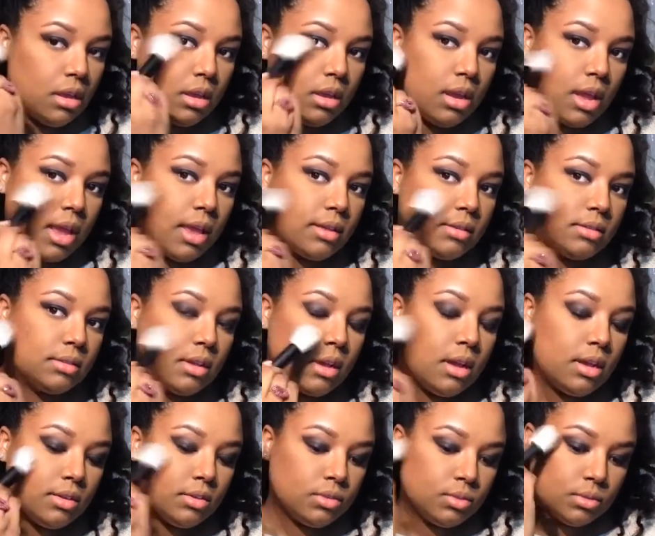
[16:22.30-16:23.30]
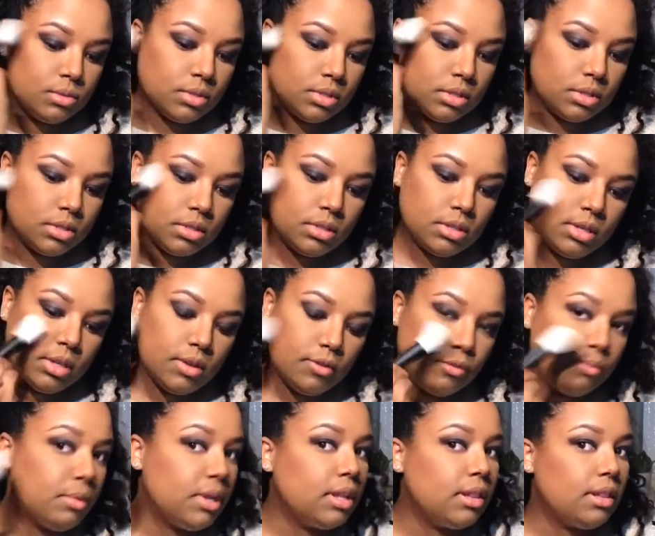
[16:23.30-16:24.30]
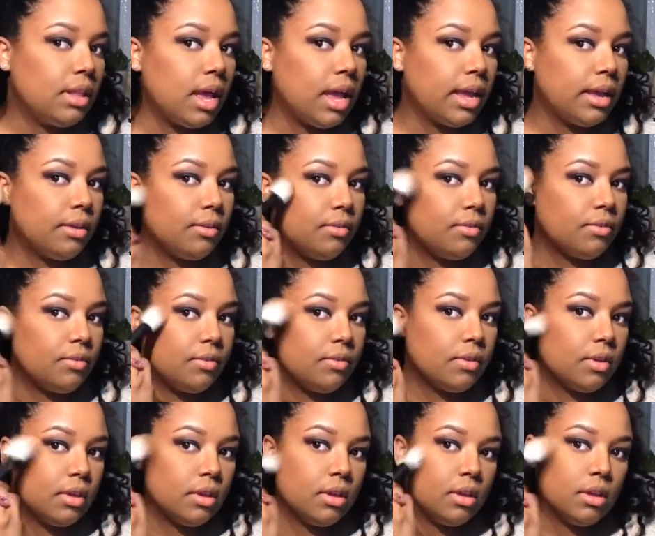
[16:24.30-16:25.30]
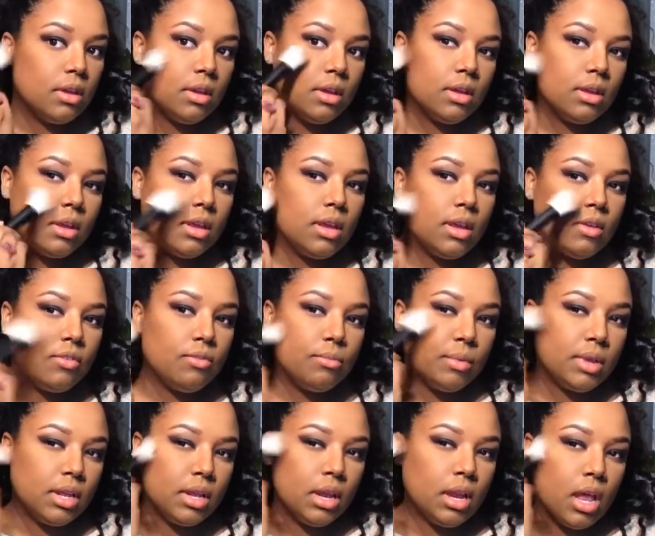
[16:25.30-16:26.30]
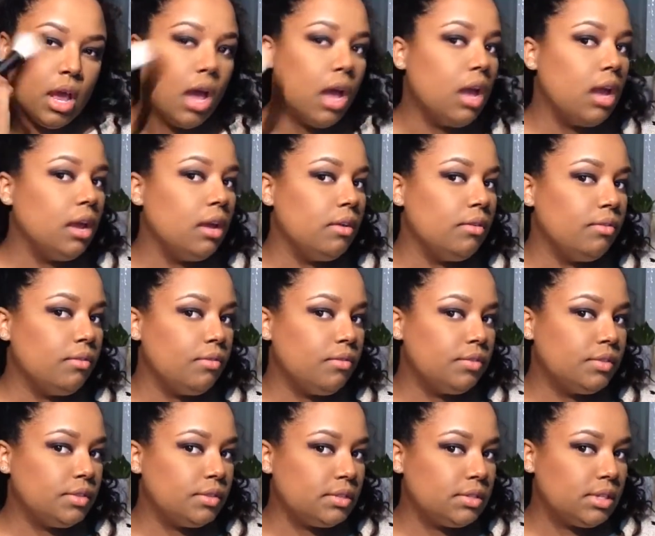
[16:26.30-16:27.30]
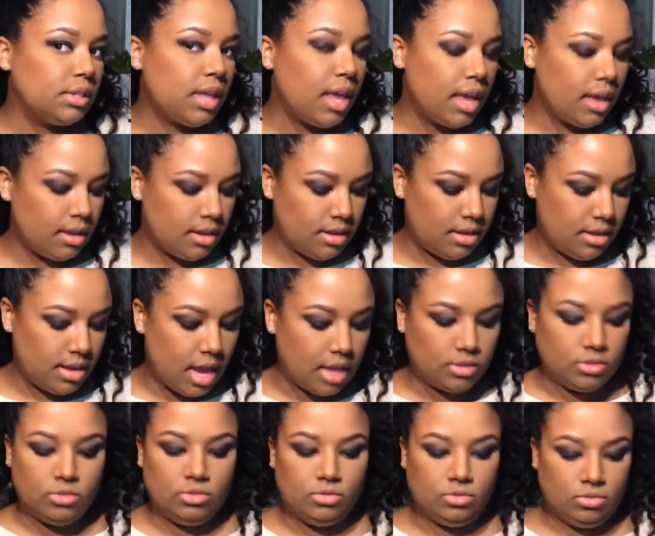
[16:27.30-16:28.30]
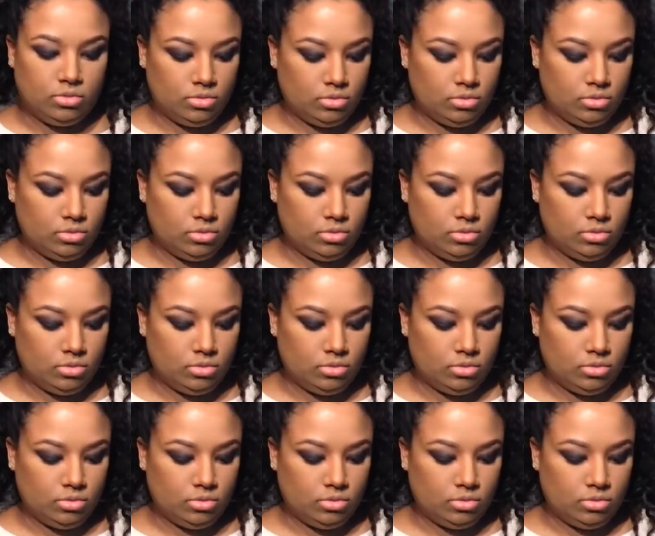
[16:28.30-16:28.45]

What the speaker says: Yes, contour, give me life, give me life. Do you see that? Yes,